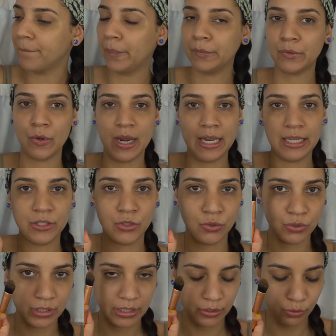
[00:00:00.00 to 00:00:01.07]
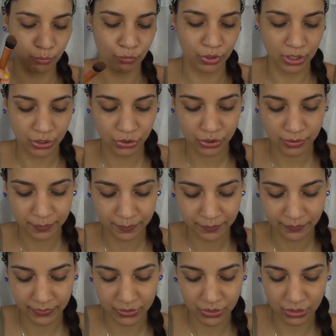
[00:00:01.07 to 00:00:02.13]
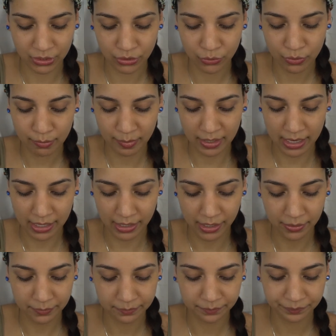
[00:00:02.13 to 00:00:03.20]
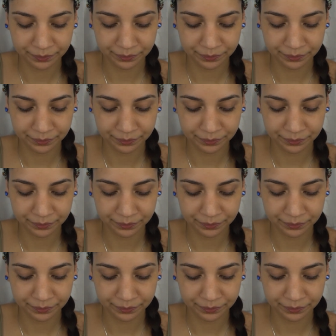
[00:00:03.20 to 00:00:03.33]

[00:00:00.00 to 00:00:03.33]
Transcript: So I like to use a little brush just to apply it.